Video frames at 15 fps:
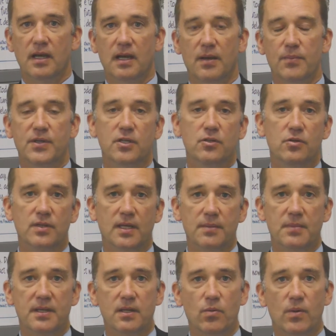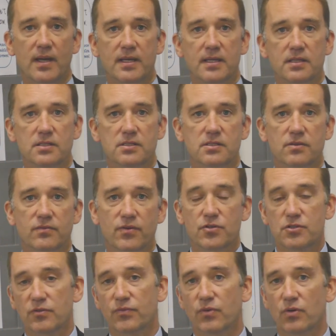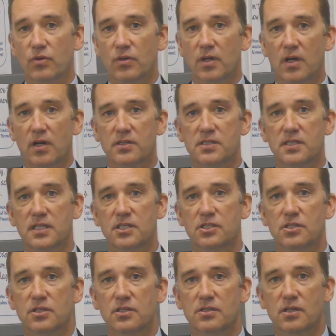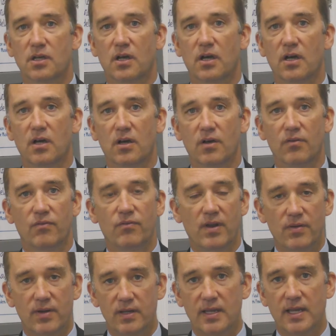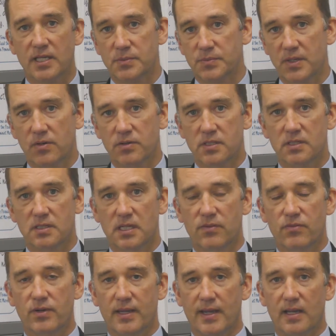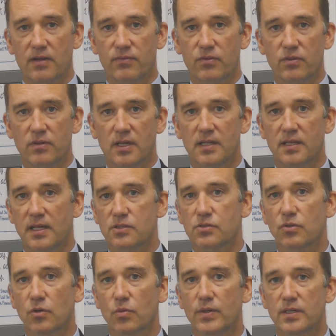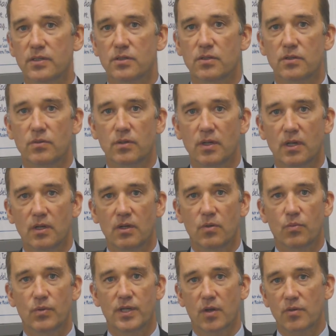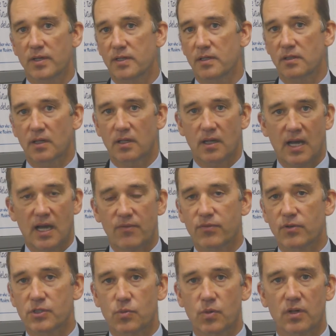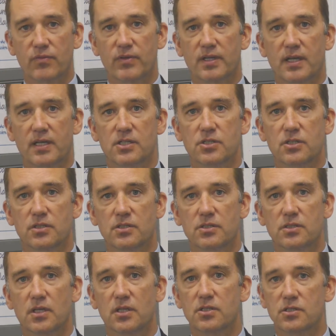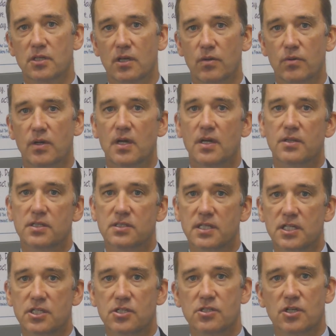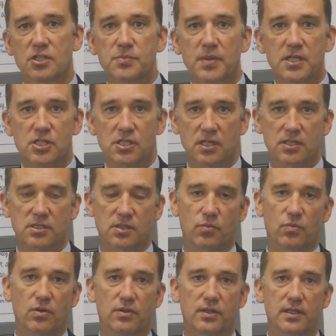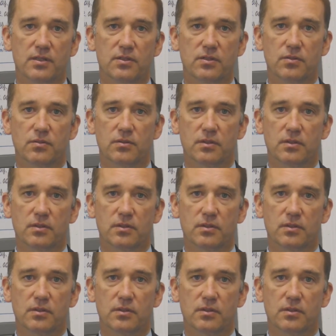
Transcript: And we can do that in many ways. First of all, our teachers are very experienced at delivering A-level, and that's all we do. We only have those qualifications, and so the teachers are specialists in what they do.